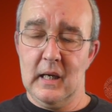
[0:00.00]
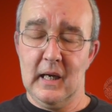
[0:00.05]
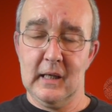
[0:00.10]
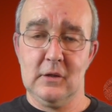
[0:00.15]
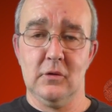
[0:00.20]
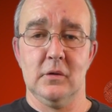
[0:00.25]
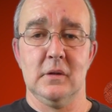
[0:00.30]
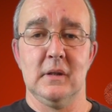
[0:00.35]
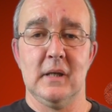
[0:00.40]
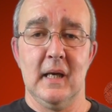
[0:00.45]
I
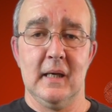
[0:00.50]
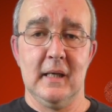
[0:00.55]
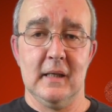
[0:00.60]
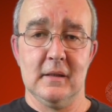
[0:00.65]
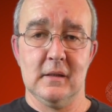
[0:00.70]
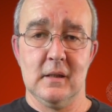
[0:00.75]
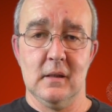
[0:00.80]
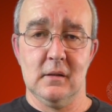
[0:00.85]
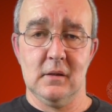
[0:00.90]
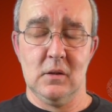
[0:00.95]
couldn't get
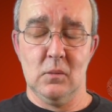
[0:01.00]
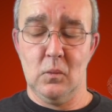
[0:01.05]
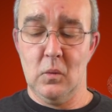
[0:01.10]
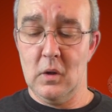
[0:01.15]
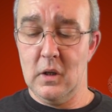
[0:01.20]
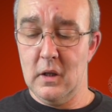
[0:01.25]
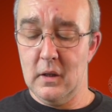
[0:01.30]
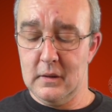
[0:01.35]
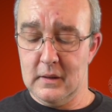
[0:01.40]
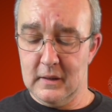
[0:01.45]
it to
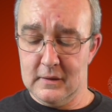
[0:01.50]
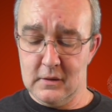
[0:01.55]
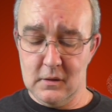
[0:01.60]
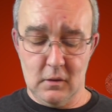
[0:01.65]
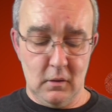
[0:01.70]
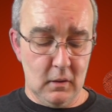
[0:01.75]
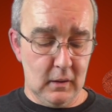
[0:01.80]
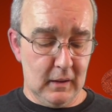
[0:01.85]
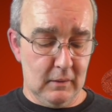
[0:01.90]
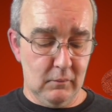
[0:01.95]
work at
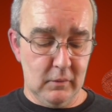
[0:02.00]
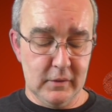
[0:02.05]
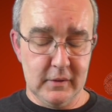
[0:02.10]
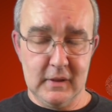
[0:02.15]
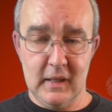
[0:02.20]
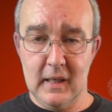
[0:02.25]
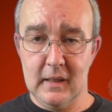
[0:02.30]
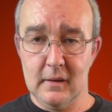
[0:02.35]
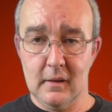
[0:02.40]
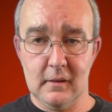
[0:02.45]
all. It was
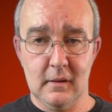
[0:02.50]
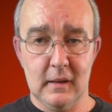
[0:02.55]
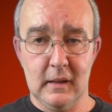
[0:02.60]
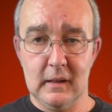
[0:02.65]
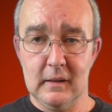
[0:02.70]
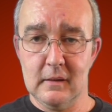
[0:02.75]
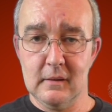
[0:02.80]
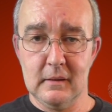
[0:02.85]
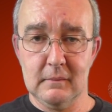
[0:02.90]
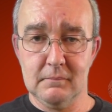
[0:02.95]
saying that
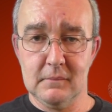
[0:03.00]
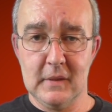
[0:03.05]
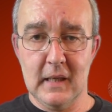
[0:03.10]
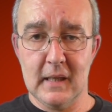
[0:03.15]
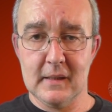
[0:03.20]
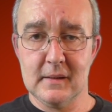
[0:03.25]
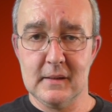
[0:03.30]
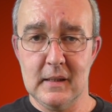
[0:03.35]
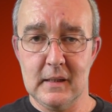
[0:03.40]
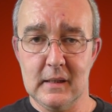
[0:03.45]
the
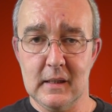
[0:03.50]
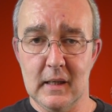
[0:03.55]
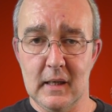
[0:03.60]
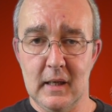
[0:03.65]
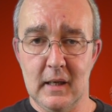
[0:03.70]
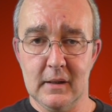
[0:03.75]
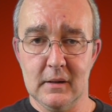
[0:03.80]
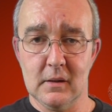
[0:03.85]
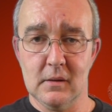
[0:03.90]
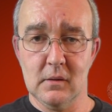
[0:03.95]
SD
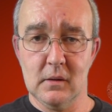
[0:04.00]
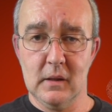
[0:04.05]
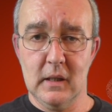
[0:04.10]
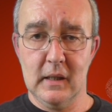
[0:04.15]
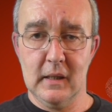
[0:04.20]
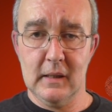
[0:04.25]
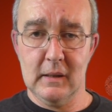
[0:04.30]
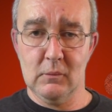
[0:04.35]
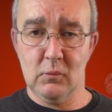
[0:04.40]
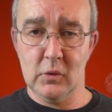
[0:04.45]
card
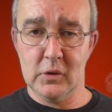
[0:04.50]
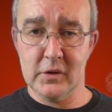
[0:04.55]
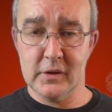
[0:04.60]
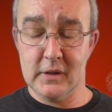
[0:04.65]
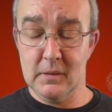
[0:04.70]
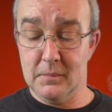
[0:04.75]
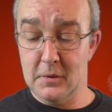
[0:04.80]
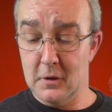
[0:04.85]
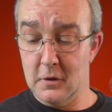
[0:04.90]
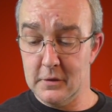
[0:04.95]
wouldn't
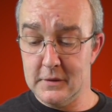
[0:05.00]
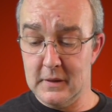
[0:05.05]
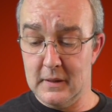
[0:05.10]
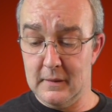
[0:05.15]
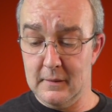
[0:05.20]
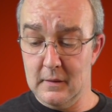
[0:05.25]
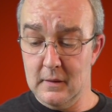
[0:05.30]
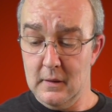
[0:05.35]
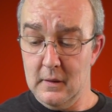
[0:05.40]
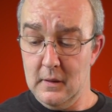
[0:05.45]
support
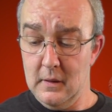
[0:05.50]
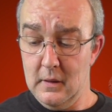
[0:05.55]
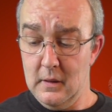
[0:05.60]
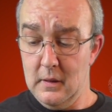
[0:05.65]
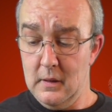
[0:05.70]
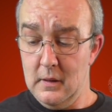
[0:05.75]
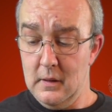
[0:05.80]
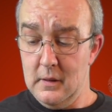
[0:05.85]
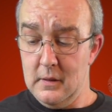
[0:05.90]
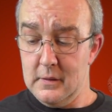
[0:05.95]
it.
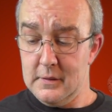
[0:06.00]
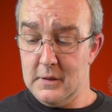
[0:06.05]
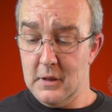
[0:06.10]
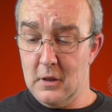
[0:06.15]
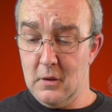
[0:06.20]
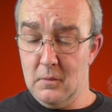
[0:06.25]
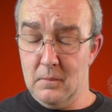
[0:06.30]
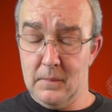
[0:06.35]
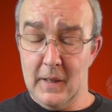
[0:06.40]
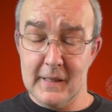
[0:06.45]

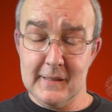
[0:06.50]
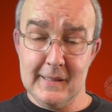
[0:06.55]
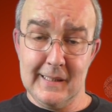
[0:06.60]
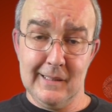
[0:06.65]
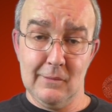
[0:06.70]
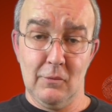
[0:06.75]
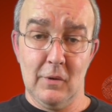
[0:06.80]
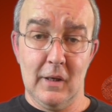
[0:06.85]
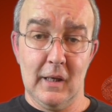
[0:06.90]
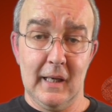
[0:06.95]
So
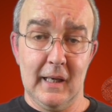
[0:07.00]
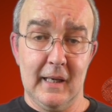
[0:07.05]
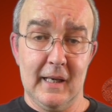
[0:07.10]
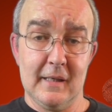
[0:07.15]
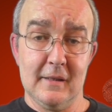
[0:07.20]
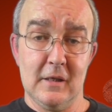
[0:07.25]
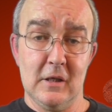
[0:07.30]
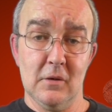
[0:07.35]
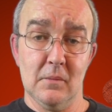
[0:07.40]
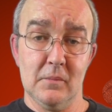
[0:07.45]
basically what I
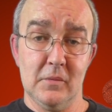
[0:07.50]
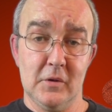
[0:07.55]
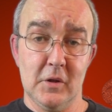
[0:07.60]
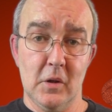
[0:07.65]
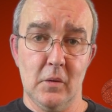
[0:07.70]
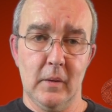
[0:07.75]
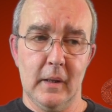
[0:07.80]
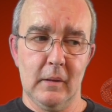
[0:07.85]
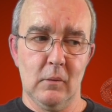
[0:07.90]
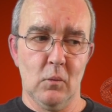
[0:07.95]
ended up
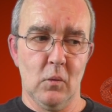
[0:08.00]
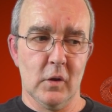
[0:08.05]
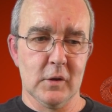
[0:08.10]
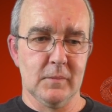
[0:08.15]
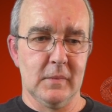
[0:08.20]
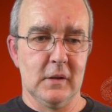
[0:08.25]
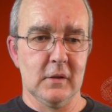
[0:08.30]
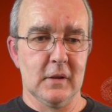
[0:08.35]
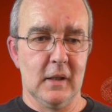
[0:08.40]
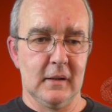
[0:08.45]
doing
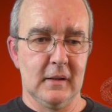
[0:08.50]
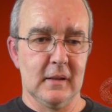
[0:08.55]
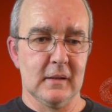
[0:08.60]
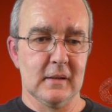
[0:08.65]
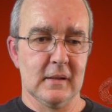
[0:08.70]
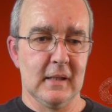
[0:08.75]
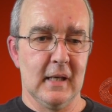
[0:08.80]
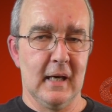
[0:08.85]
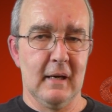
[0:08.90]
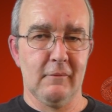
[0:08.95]
was, because I
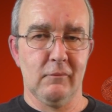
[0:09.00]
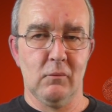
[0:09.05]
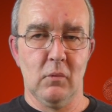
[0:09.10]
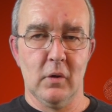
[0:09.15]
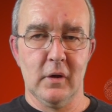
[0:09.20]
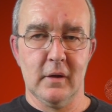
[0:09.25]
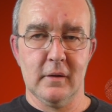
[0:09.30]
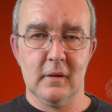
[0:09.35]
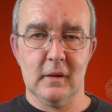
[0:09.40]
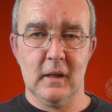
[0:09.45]
didn't have
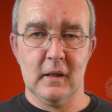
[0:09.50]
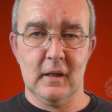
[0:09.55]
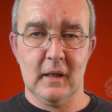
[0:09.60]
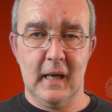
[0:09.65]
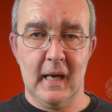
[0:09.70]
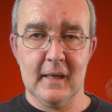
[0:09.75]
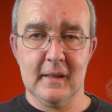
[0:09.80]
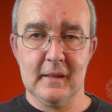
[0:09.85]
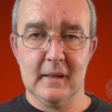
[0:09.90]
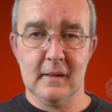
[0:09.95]
one
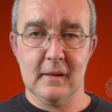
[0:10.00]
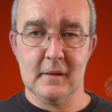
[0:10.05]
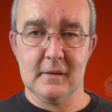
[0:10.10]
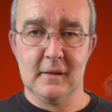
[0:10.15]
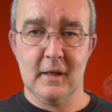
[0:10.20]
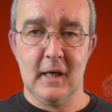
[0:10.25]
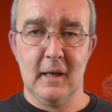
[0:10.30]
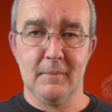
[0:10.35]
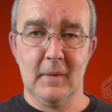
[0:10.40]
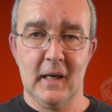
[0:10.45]
handy at the
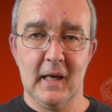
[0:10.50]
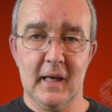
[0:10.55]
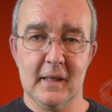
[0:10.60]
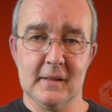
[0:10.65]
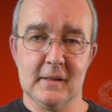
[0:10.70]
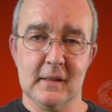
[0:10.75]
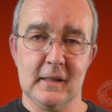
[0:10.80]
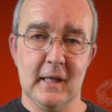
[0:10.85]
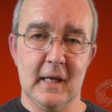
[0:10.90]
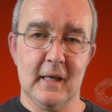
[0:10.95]
time, I
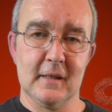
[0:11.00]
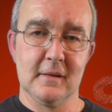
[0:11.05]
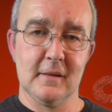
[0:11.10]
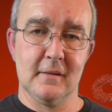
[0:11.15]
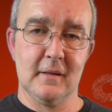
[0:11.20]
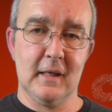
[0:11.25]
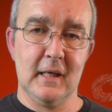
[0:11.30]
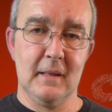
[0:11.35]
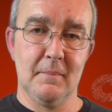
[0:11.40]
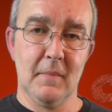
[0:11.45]
had to get
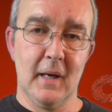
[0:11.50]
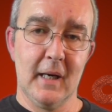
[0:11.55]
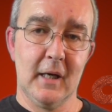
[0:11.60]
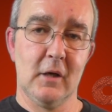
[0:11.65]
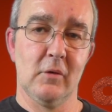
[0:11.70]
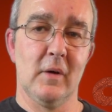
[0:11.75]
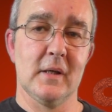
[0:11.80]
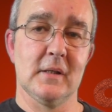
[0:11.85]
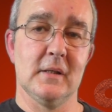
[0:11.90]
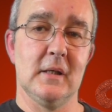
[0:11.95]
the
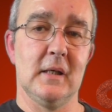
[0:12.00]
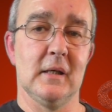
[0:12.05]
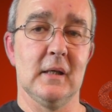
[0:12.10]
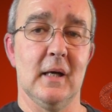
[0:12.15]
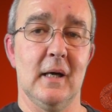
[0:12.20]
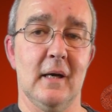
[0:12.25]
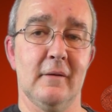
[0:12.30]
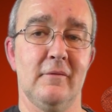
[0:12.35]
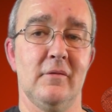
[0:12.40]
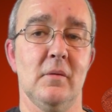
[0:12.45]
micro SD
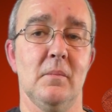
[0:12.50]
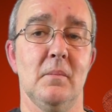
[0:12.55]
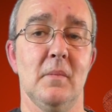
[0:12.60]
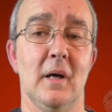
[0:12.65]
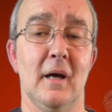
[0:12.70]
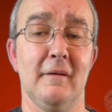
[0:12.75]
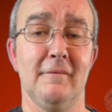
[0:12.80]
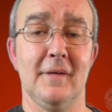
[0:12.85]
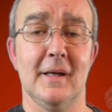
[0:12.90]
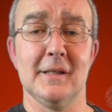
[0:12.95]
card from
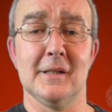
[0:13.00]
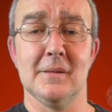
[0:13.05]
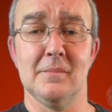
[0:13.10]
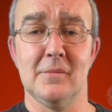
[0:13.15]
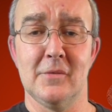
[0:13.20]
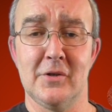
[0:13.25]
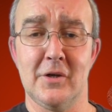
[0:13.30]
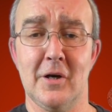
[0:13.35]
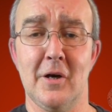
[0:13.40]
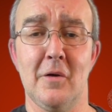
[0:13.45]
my
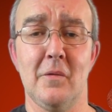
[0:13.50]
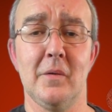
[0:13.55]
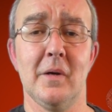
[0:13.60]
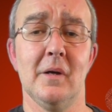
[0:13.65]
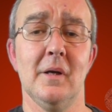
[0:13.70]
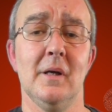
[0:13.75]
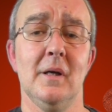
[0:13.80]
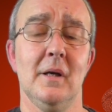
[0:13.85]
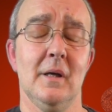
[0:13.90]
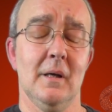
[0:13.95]
Phantom drone,
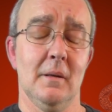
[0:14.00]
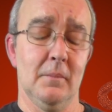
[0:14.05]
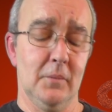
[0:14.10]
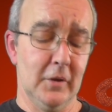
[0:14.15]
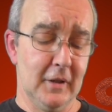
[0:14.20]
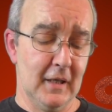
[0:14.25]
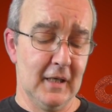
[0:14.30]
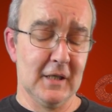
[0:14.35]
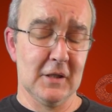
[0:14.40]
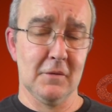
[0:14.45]

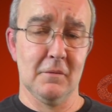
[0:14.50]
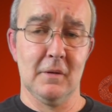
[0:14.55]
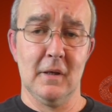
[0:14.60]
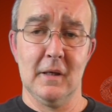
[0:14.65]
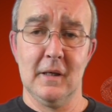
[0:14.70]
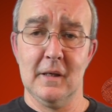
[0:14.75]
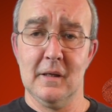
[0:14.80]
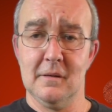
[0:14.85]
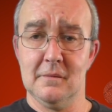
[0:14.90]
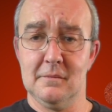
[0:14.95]
put it into
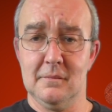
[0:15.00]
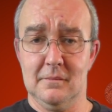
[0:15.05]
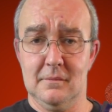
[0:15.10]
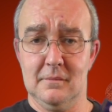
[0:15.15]
a